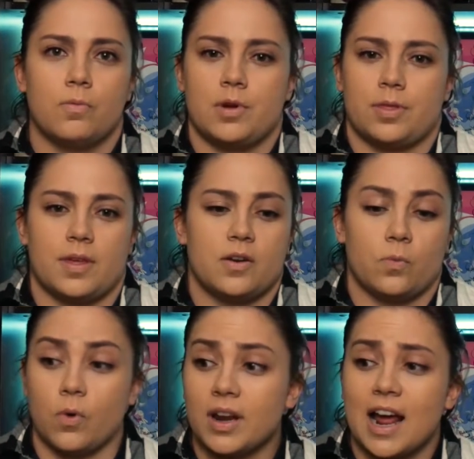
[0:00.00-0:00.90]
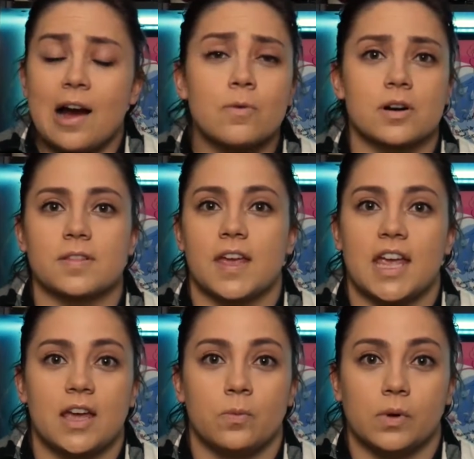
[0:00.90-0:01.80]
Within 1 hour, they
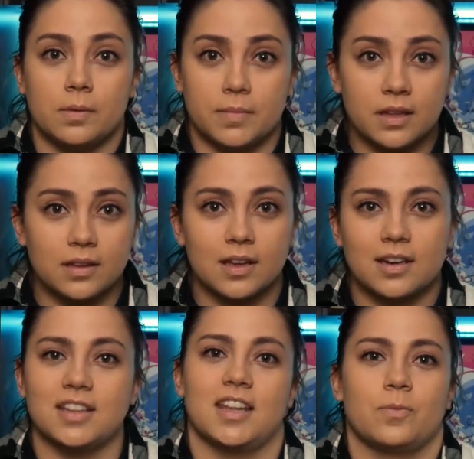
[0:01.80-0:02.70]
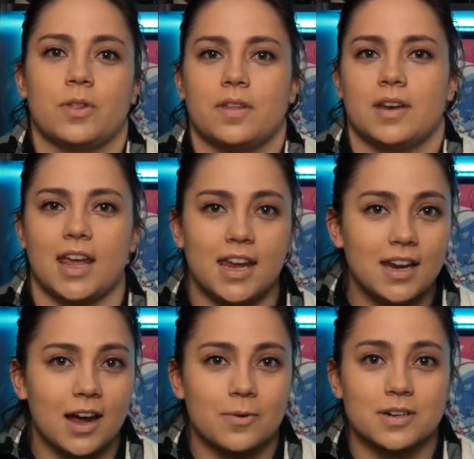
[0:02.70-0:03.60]
hit 1 million, and then within
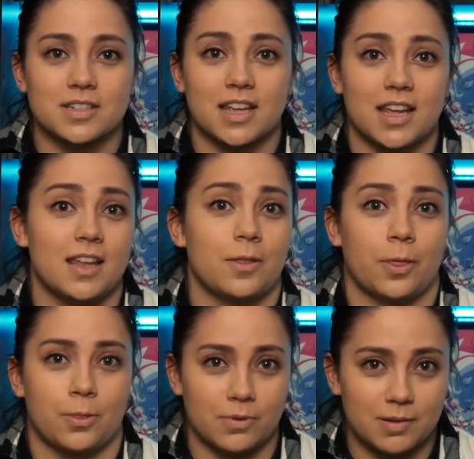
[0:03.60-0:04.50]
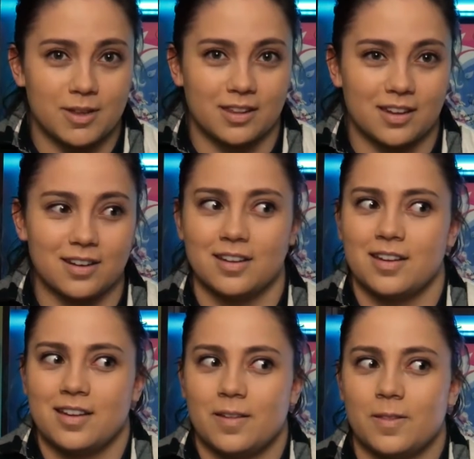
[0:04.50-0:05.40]
8 hours, they hit 3 million,
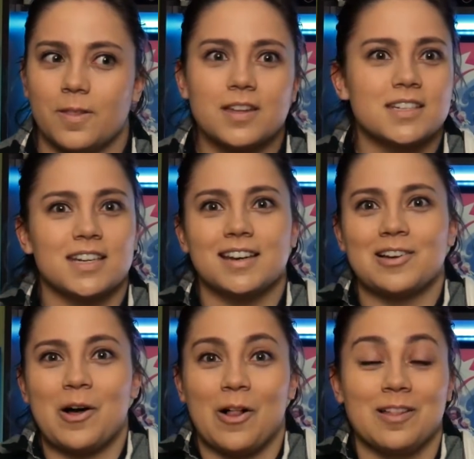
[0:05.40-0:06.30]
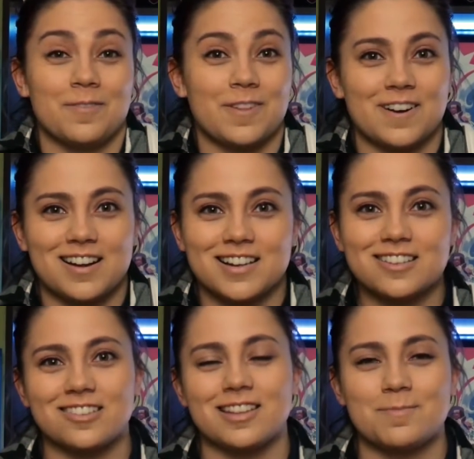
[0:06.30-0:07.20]
thus hitting all of their
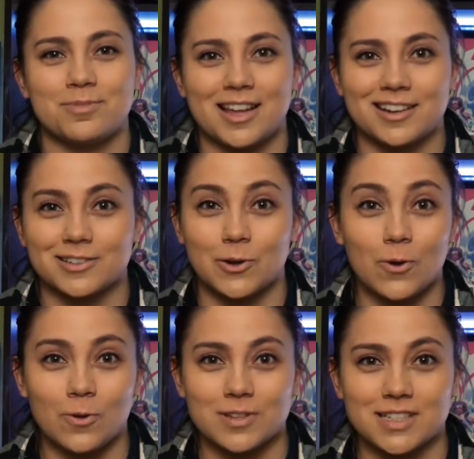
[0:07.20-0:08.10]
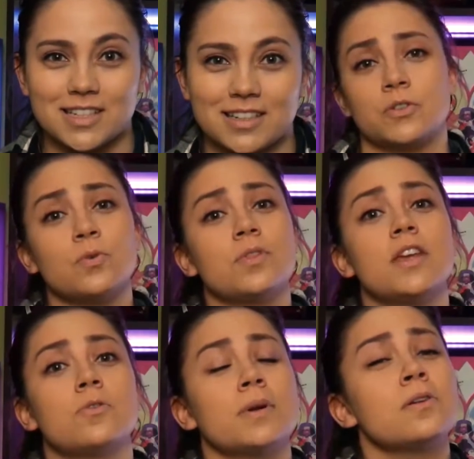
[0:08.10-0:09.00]
initially planned goals. So
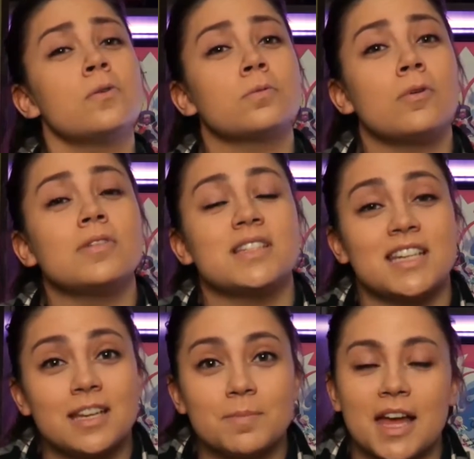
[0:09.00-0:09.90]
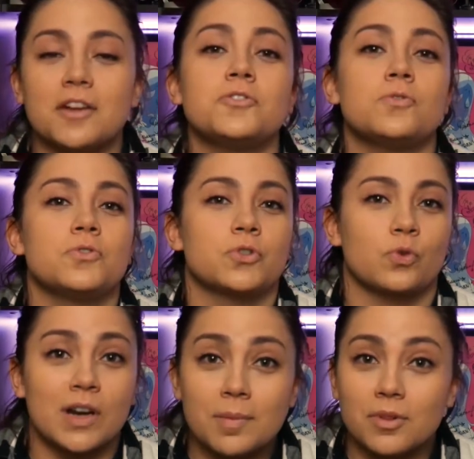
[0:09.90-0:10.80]
the Critical Role team had to
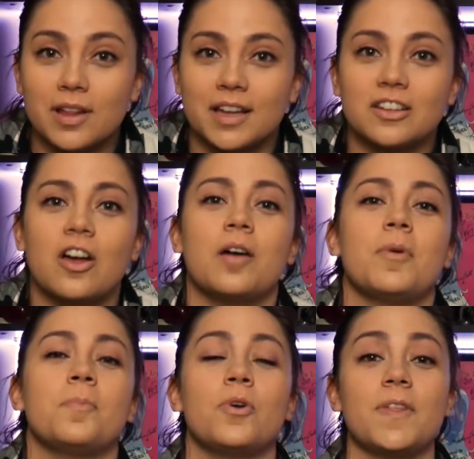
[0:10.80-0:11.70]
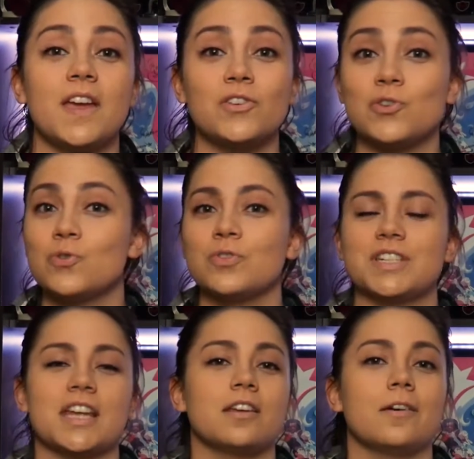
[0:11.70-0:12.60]
scramble and come up with a new
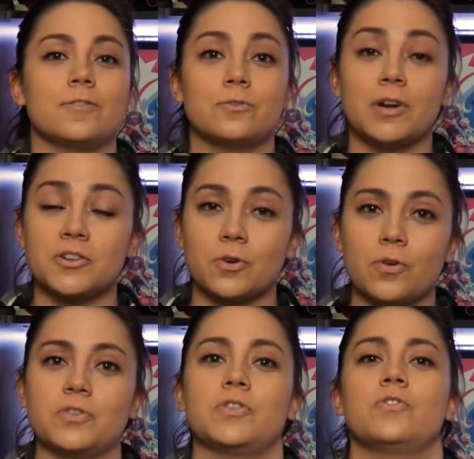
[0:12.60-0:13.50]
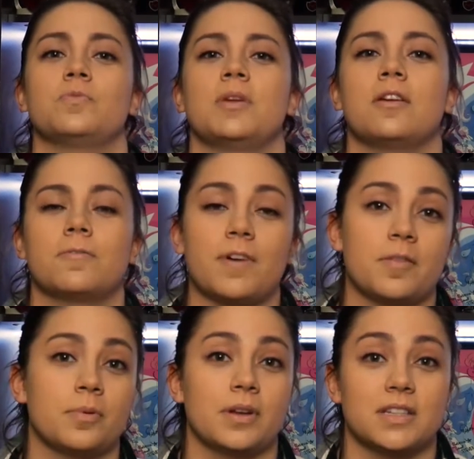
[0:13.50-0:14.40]
set of stretch goals, those being
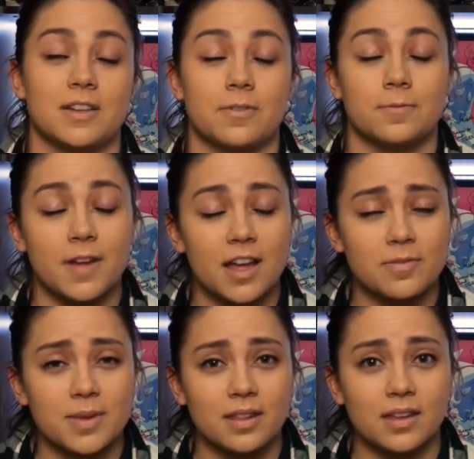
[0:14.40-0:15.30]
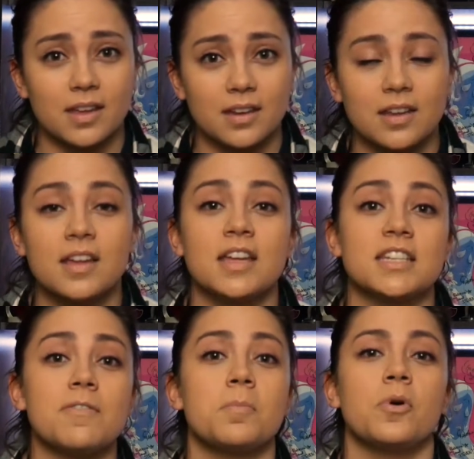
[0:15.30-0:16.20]
5.75 million,
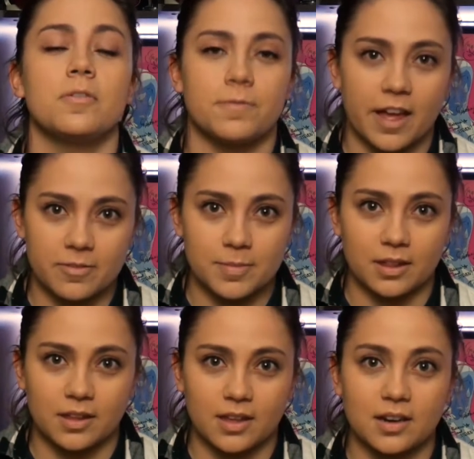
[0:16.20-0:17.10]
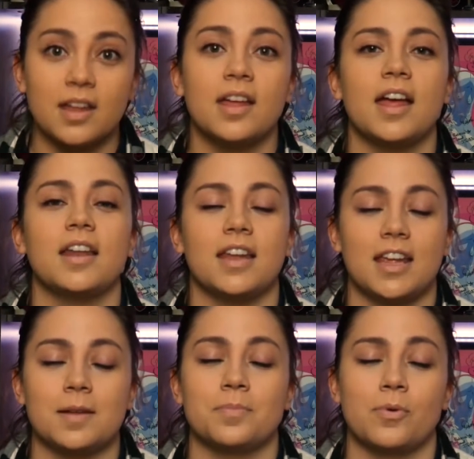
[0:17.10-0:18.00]
7.5 million, and
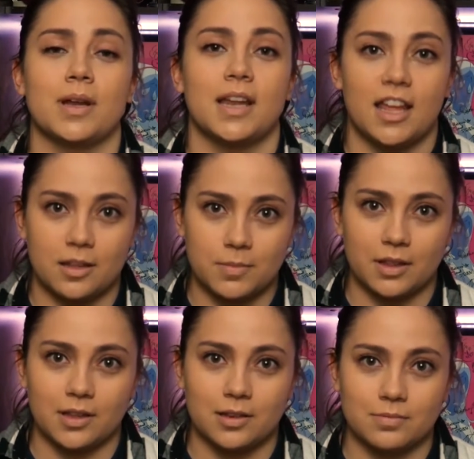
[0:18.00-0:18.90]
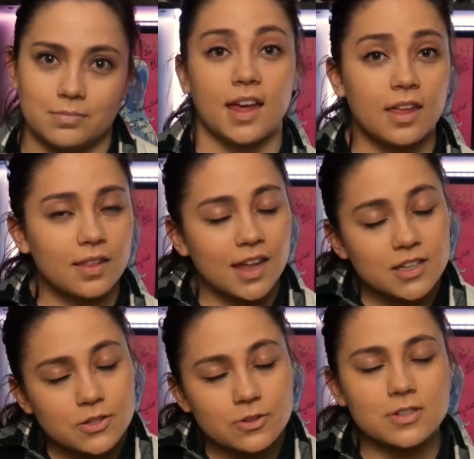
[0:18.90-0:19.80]
8.8 million. And
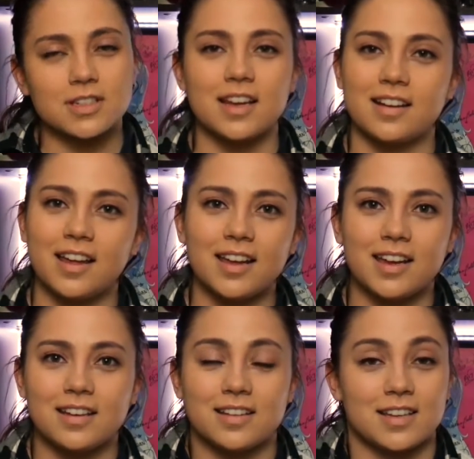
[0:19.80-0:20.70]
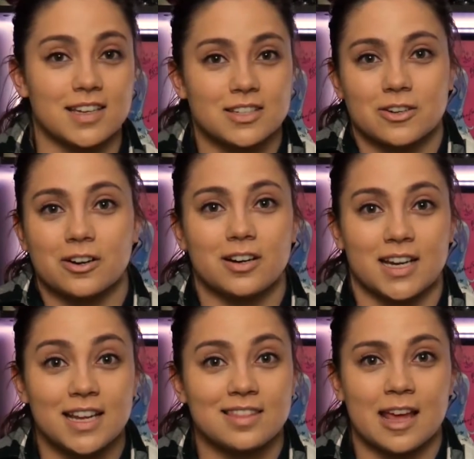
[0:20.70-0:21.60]
last Thursday night, the Kickstarter
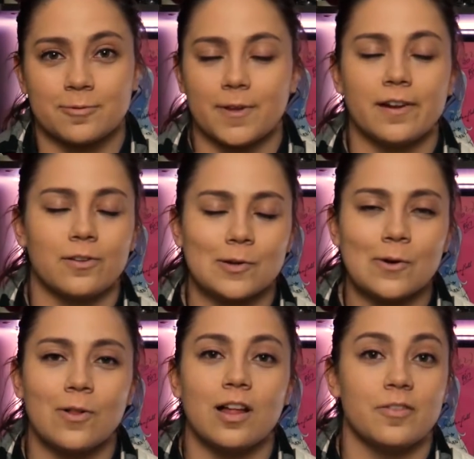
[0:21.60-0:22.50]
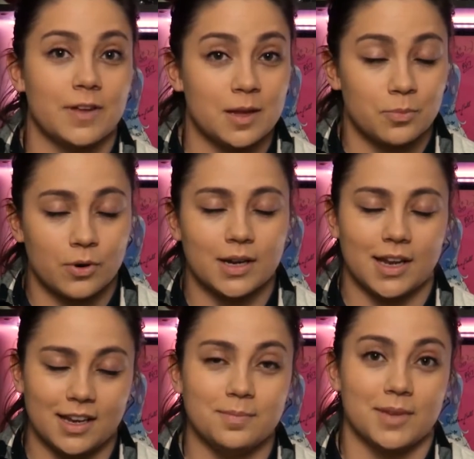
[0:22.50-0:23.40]
hit that final goal of
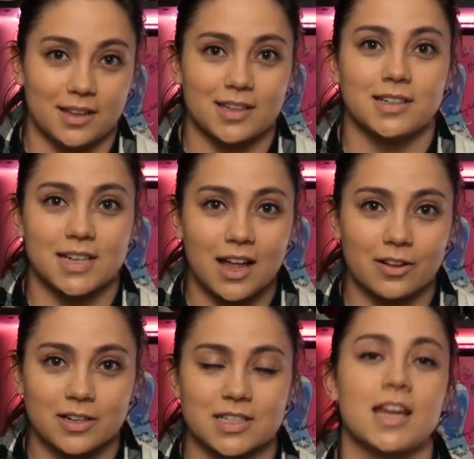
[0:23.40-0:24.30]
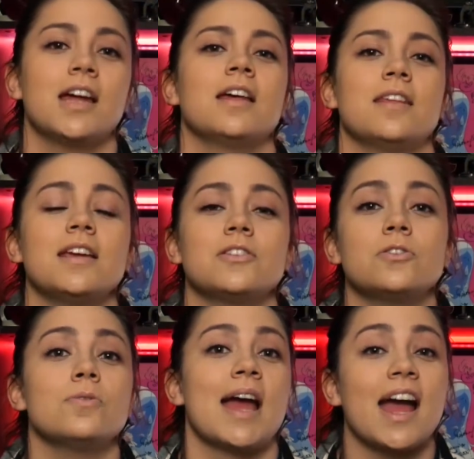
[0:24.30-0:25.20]
$8.8 million, thanks
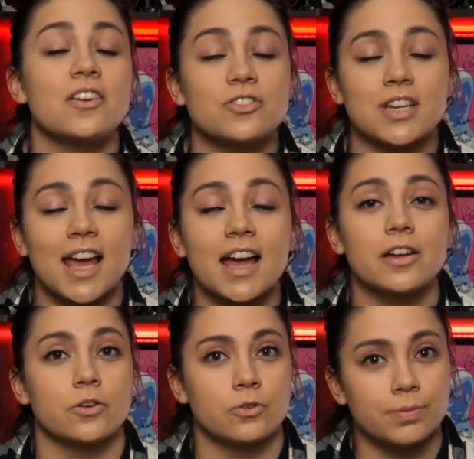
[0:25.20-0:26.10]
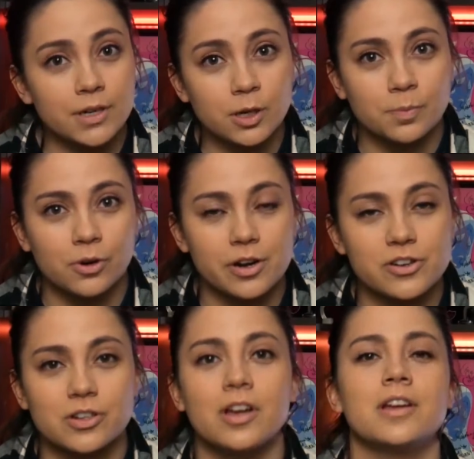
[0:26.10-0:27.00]
to
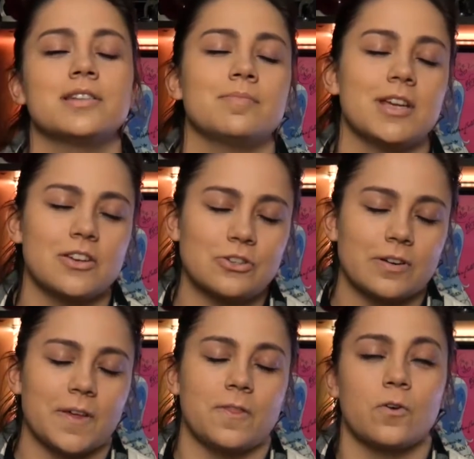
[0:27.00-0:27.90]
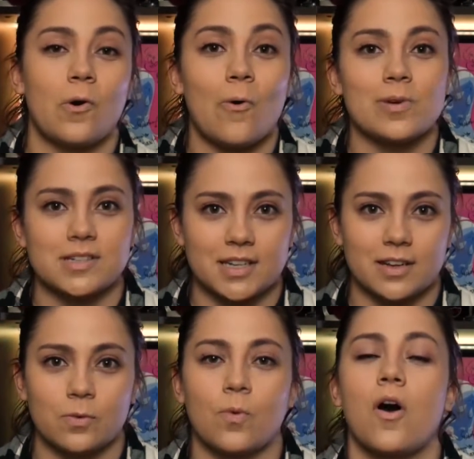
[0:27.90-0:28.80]
#CritterPush to make sure that the goal was
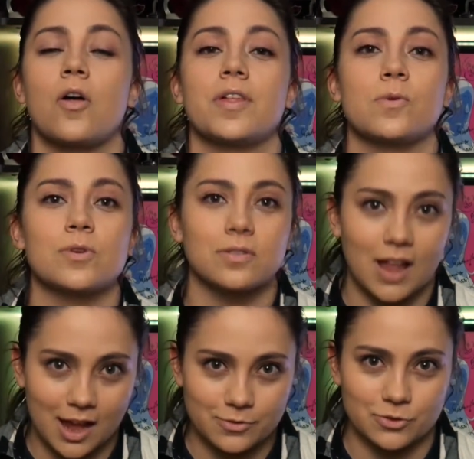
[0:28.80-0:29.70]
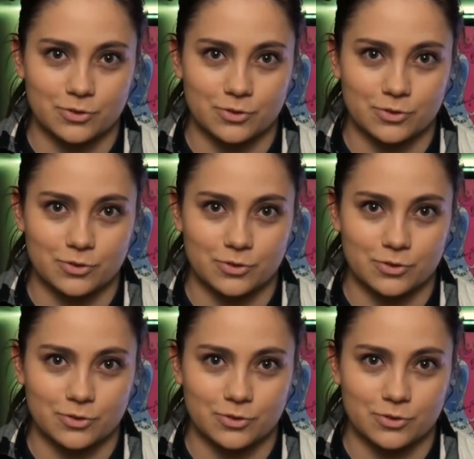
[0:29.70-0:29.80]
hit while they were live